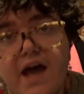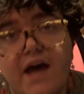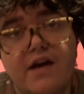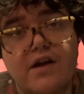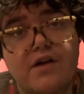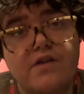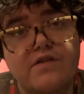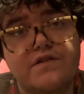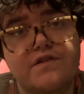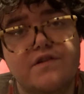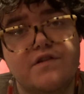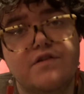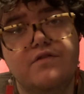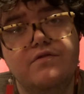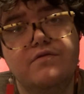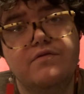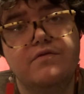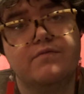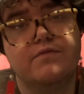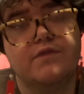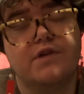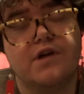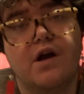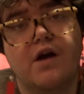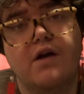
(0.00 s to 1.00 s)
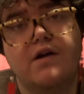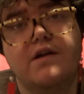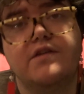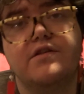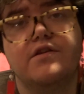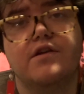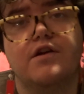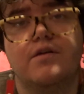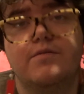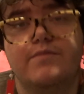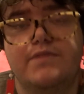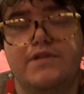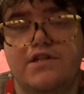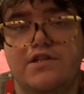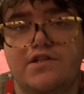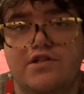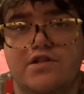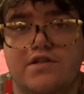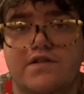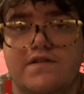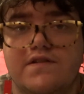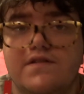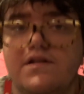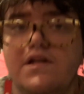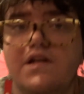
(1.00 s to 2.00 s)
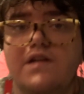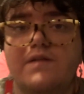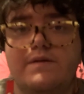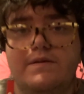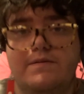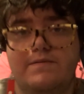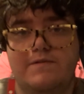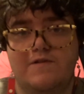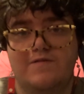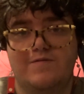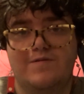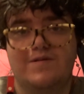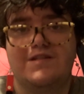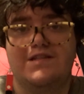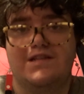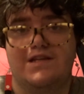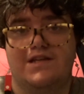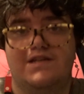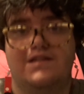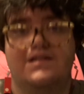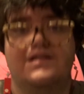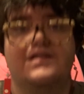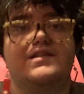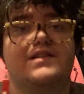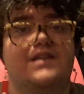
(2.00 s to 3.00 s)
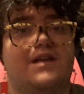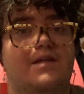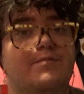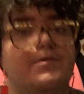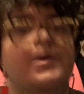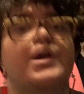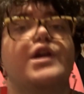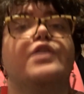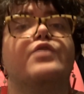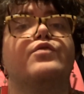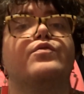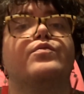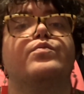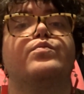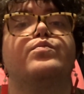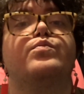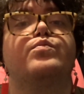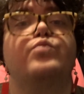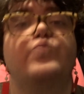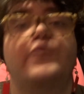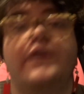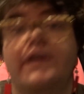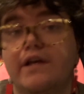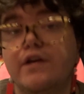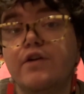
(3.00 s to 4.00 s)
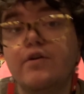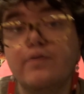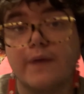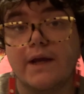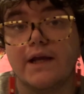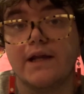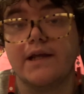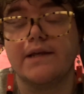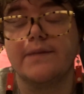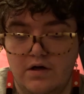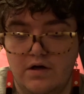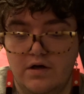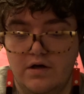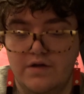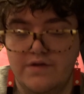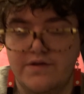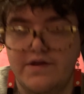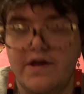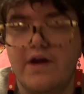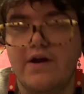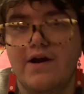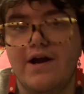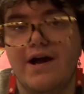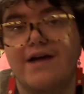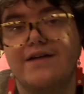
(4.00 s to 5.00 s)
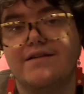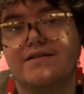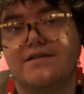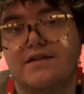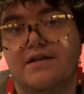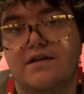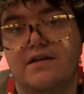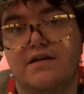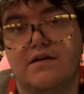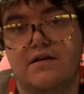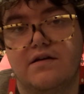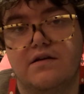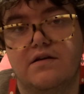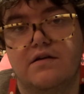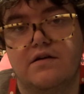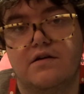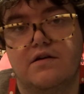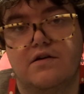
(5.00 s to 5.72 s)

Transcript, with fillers: And also, regarding the competitions, a lot of people have been saying this, and I'm gonna reiterate it. They're asking